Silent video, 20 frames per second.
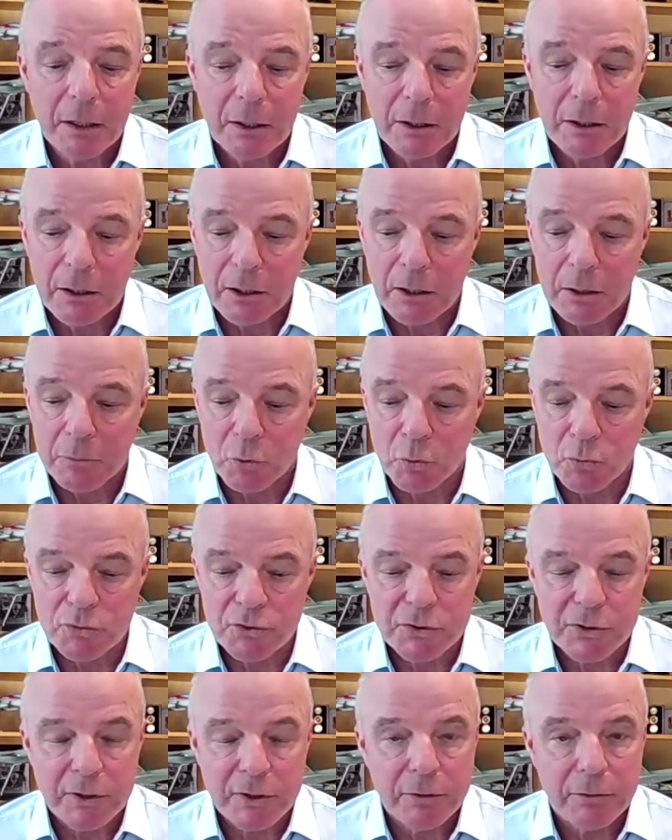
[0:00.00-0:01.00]
I'm
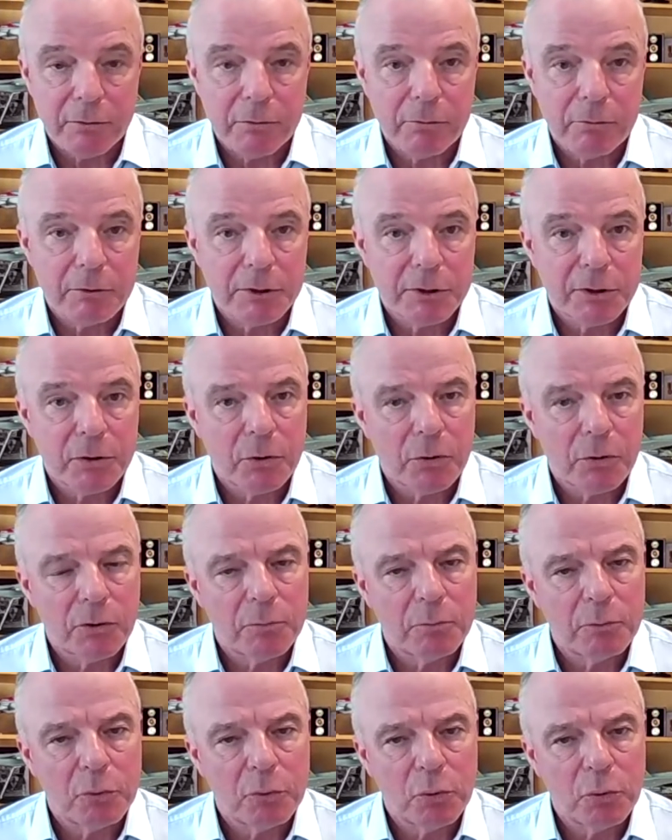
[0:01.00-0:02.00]
also on the
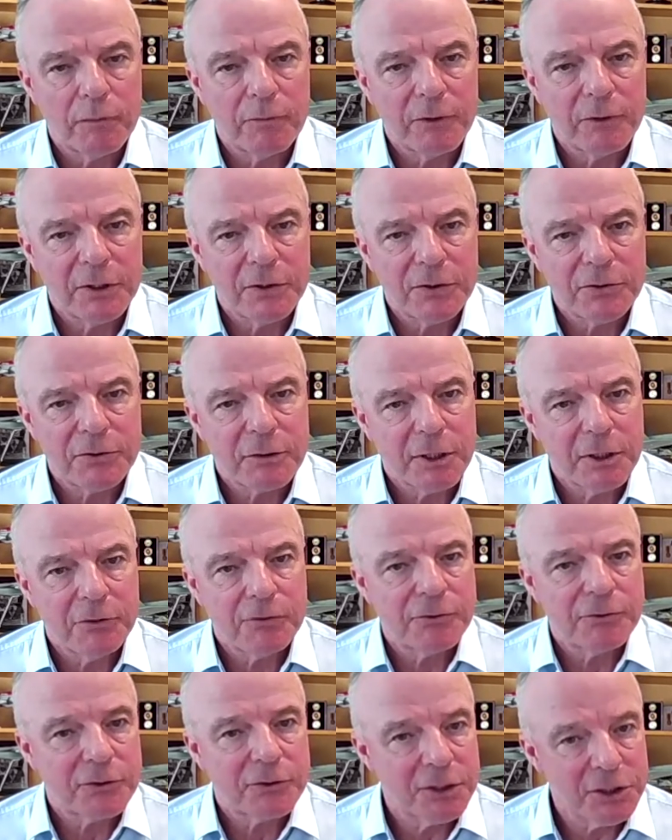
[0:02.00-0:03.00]
board of the Australian
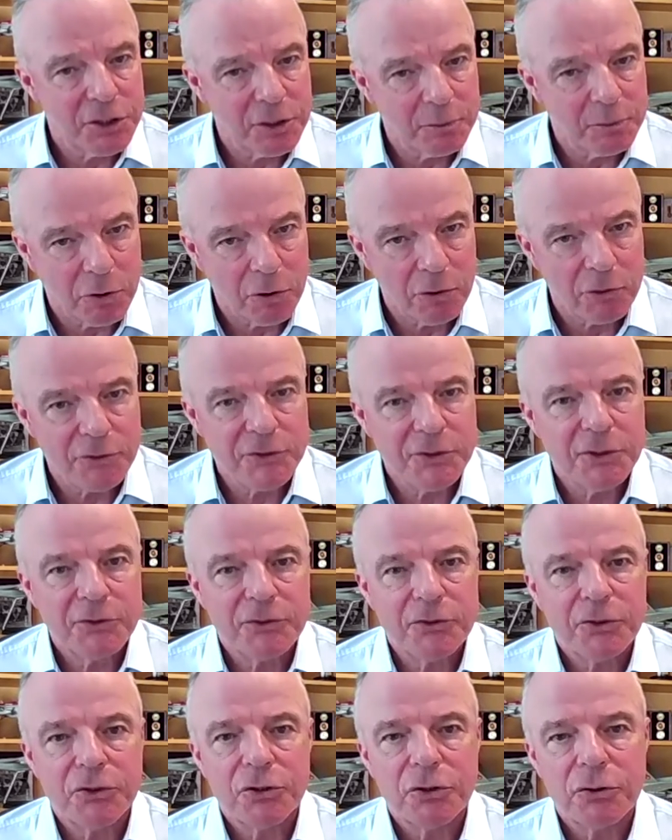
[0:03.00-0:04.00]
Strategic Policy
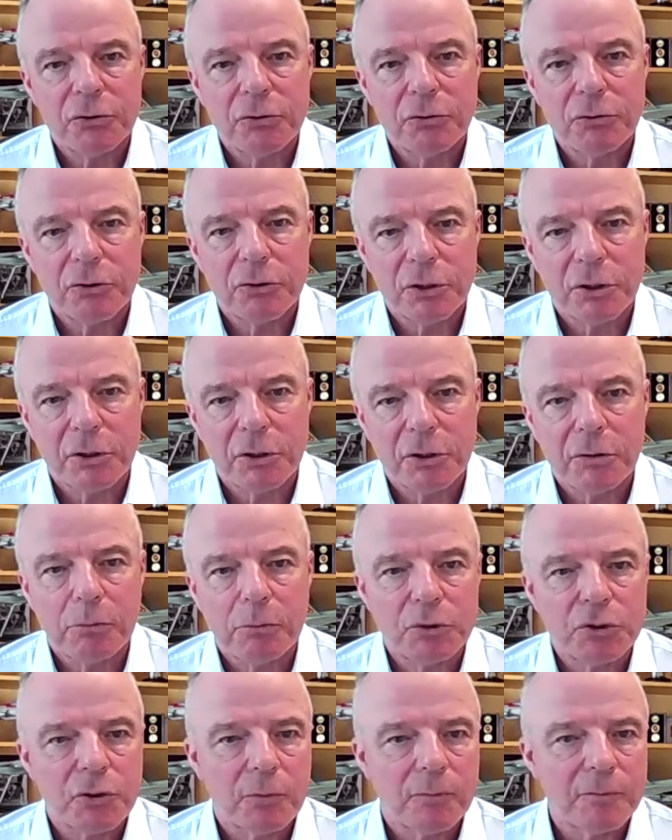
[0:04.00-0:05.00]
Institute,
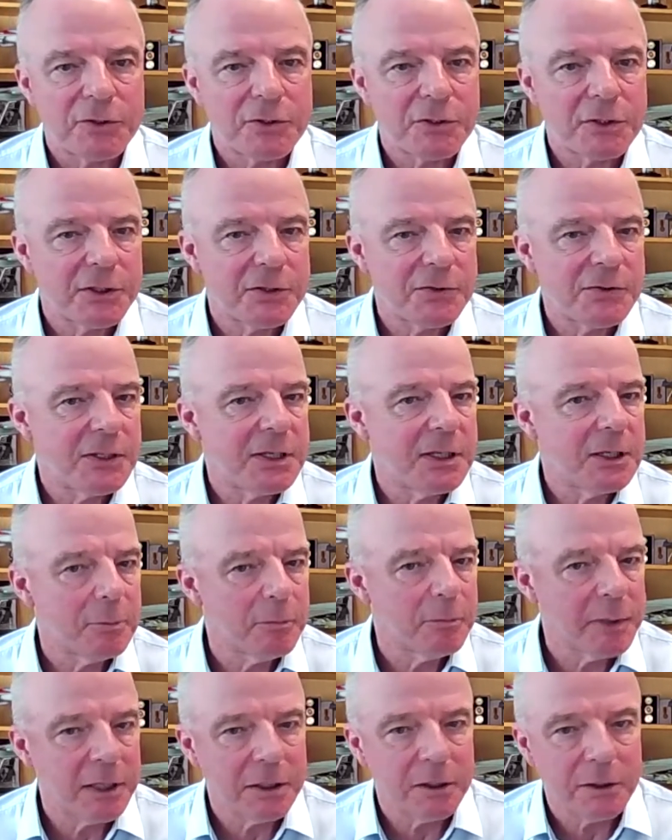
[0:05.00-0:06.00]
which obviously is the
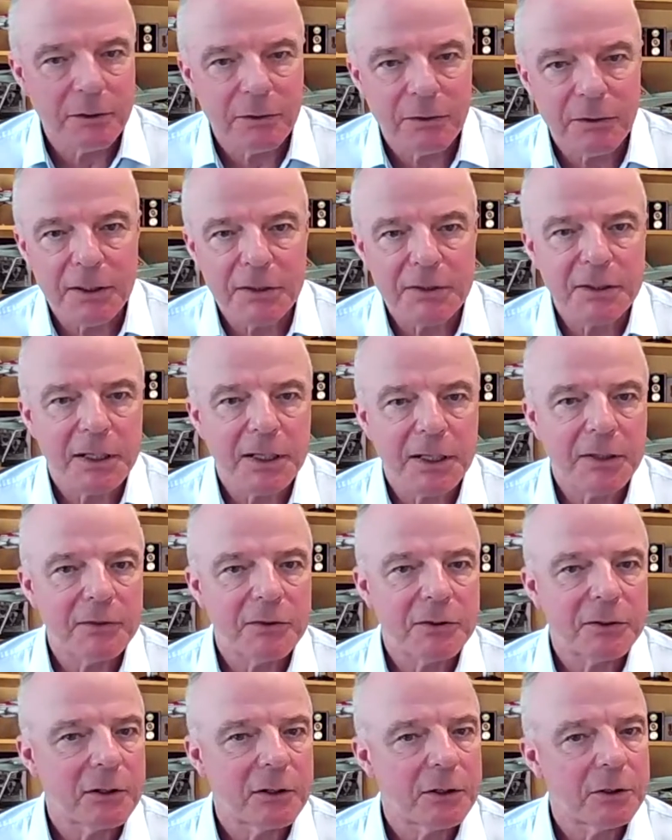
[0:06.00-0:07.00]
independent think tank
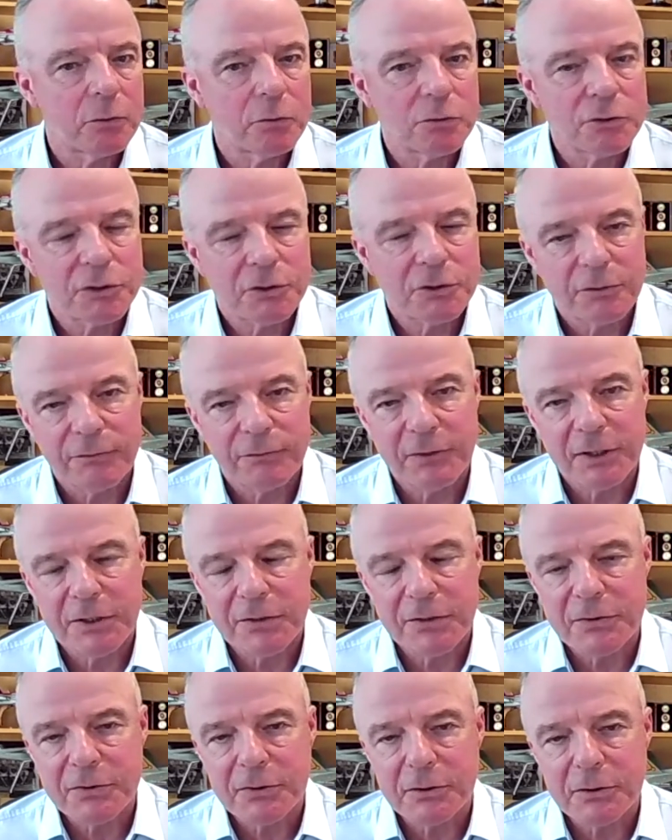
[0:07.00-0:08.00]
that looks at
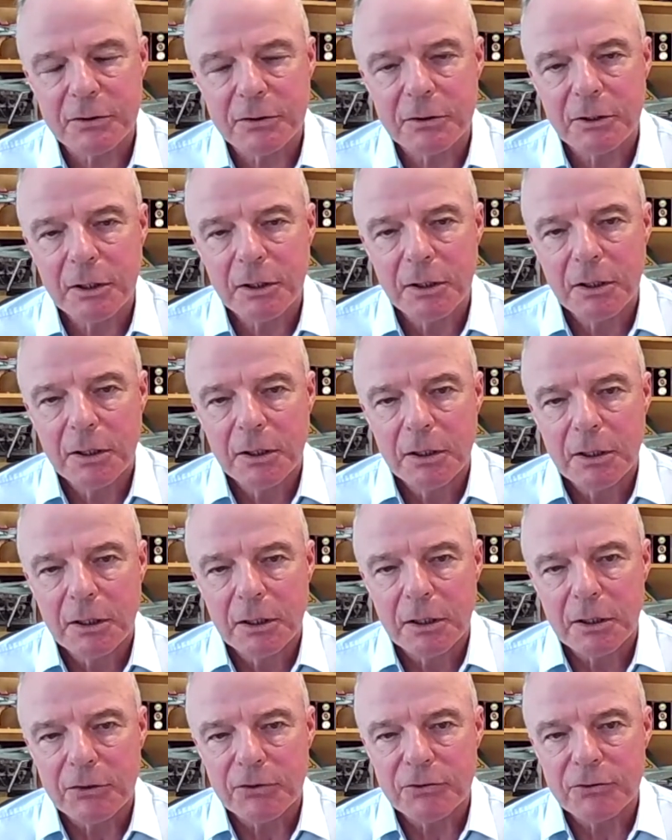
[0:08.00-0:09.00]
defence and
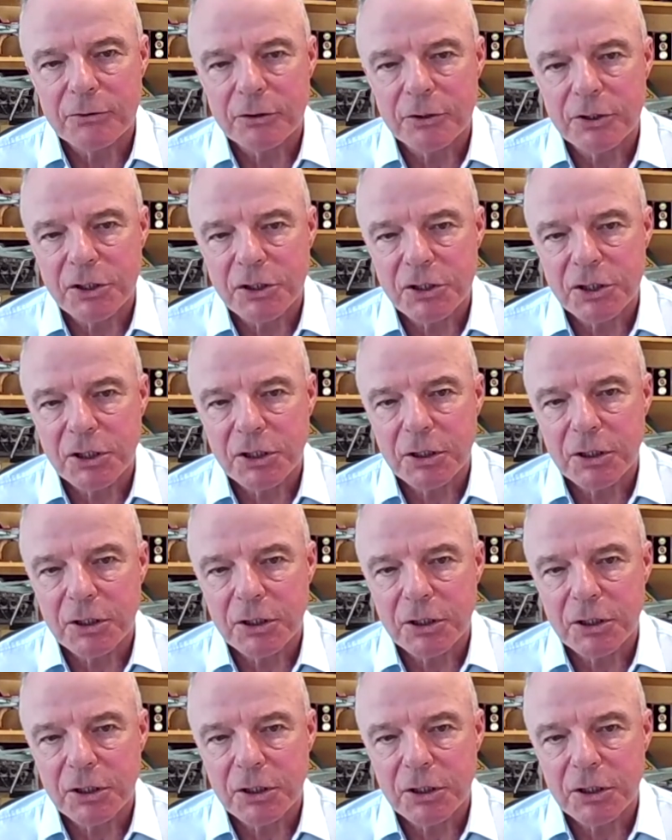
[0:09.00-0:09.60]
strategic